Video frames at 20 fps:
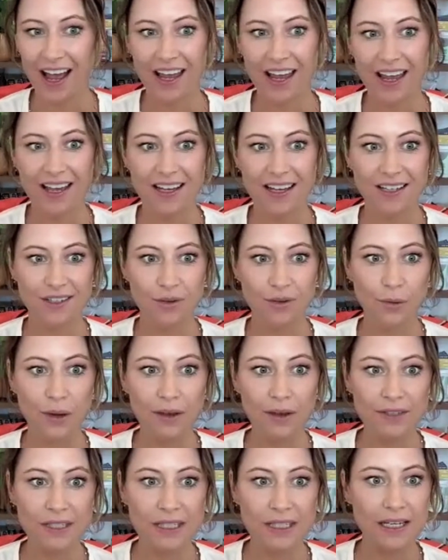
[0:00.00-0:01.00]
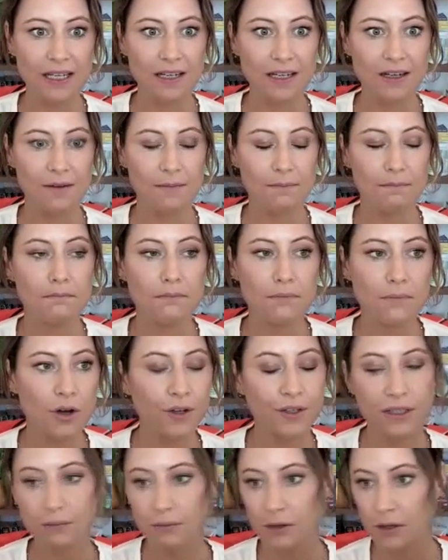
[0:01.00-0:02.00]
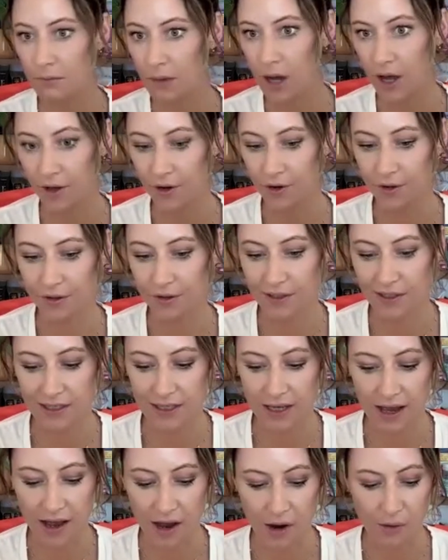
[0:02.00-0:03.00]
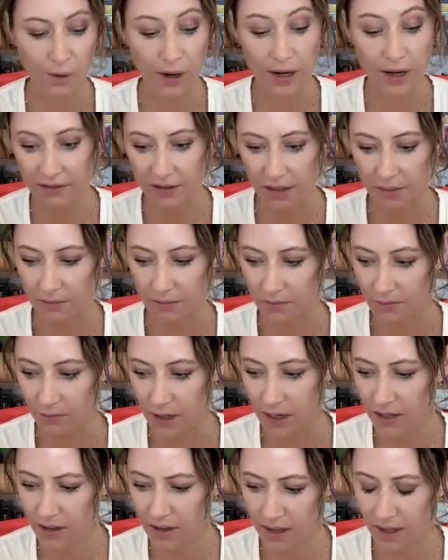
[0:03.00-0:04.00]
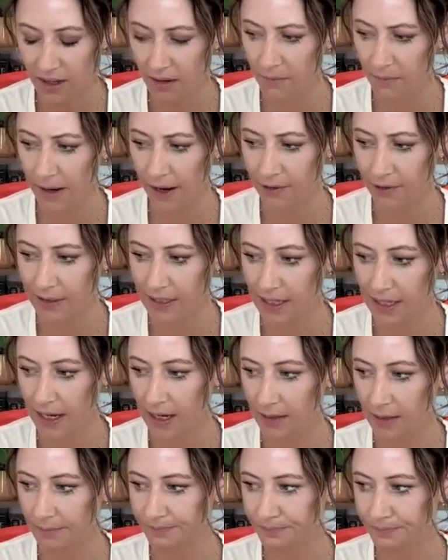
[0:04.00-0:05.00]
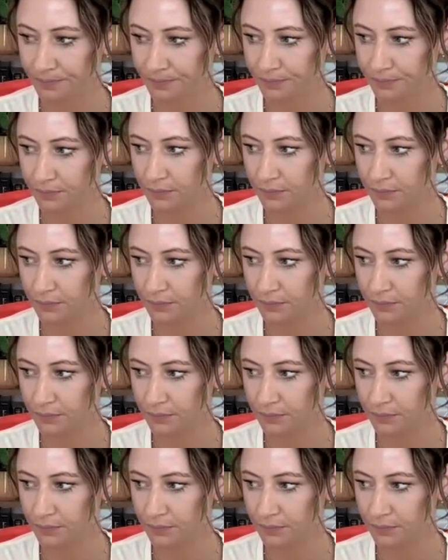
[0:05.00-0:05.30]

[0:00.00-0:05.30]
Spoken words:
And we've seen multiple models. One of the, I would say,